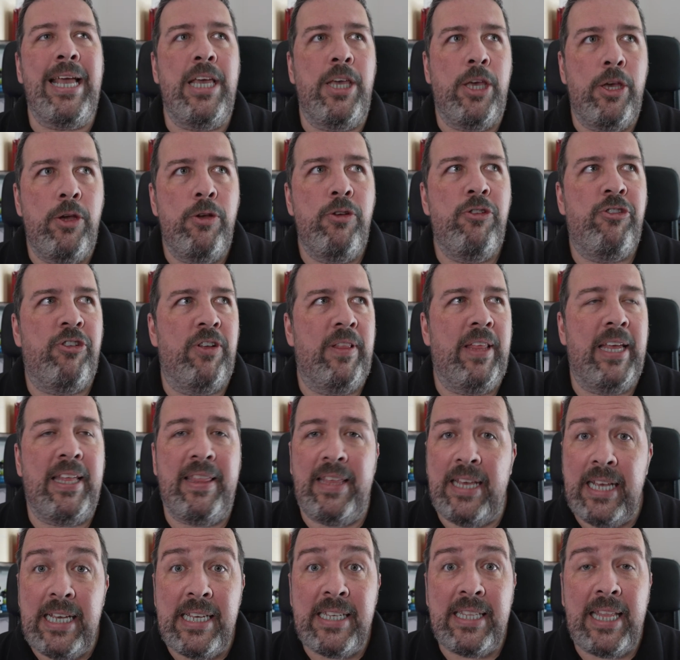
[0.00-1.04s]
usually,
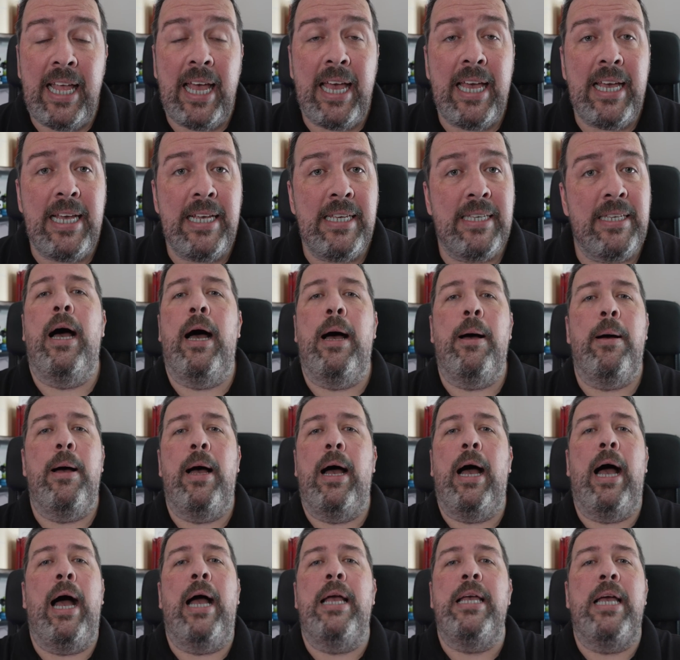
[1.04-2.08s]
these days,
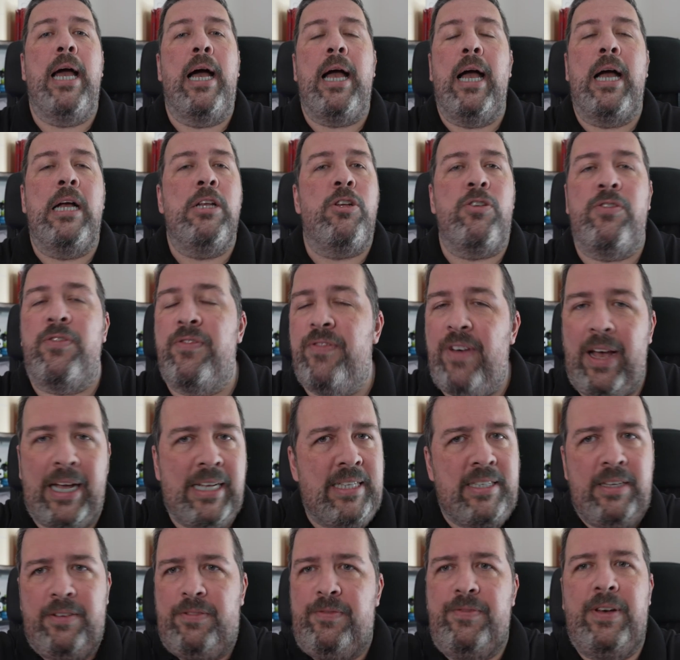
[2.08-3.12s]
I just
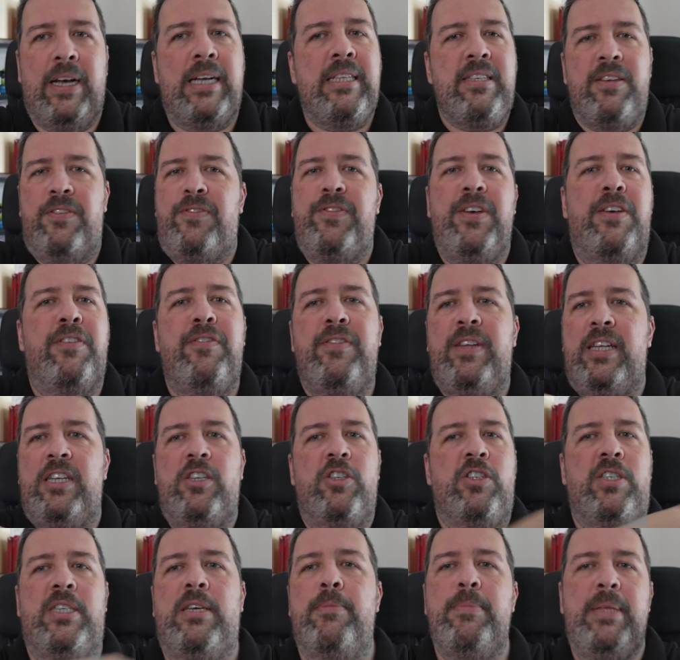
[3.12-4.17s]
factor 50,
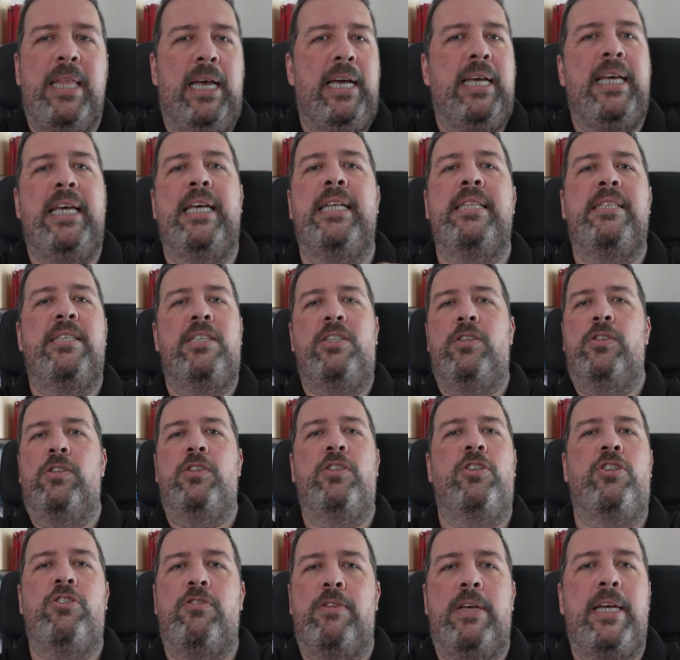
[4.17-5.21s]
just give me that kid's
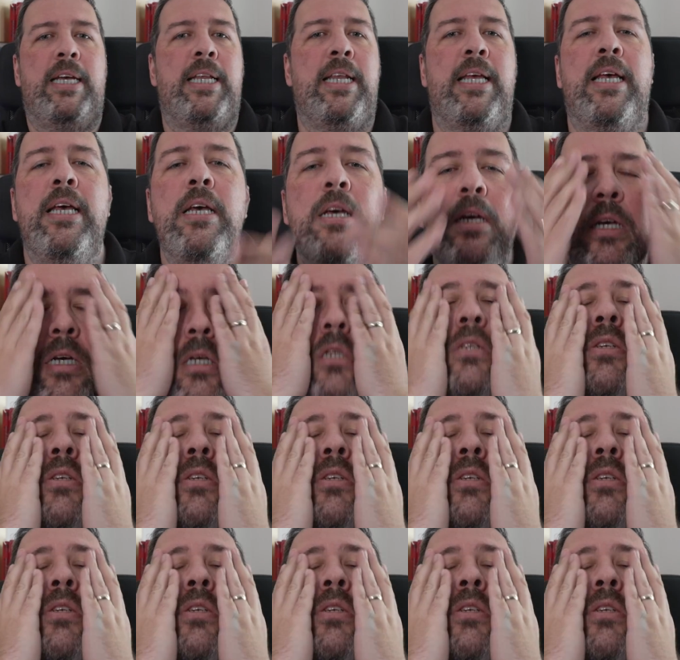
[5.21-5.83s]
sunscreen, and